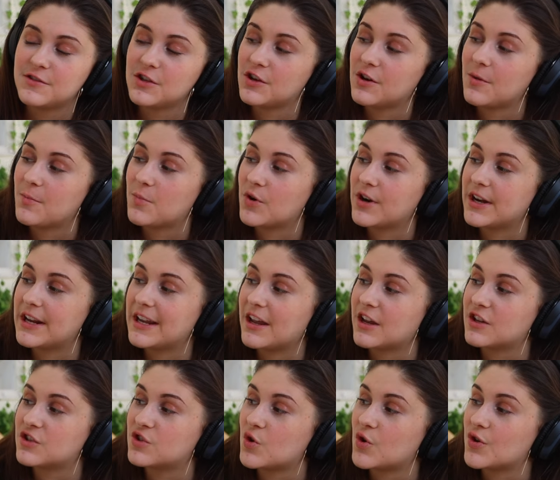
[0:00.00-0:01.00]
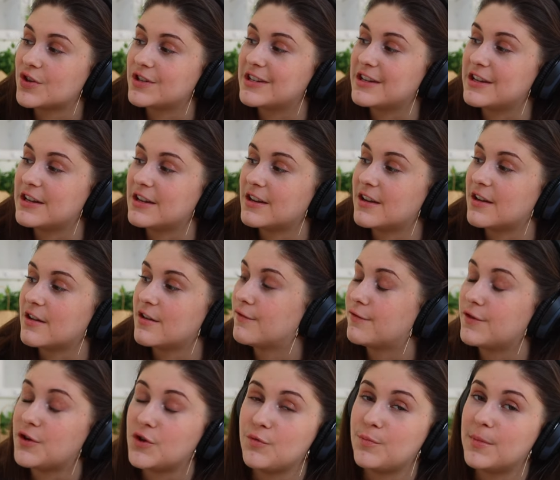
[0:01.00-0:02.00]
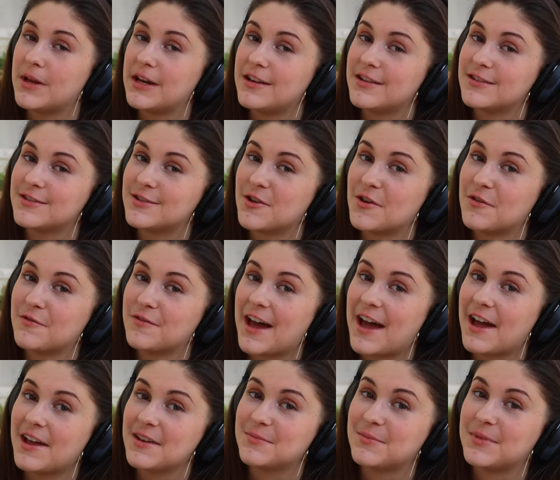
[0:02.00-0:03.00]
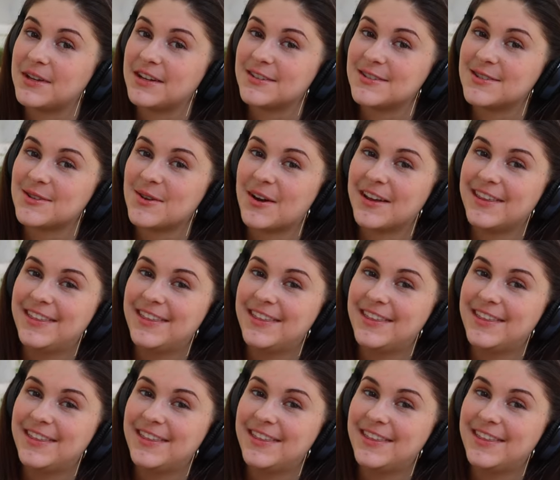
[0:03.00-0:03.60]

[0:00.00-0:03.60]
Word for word: done a pretty exhausting few minutes of admin, so I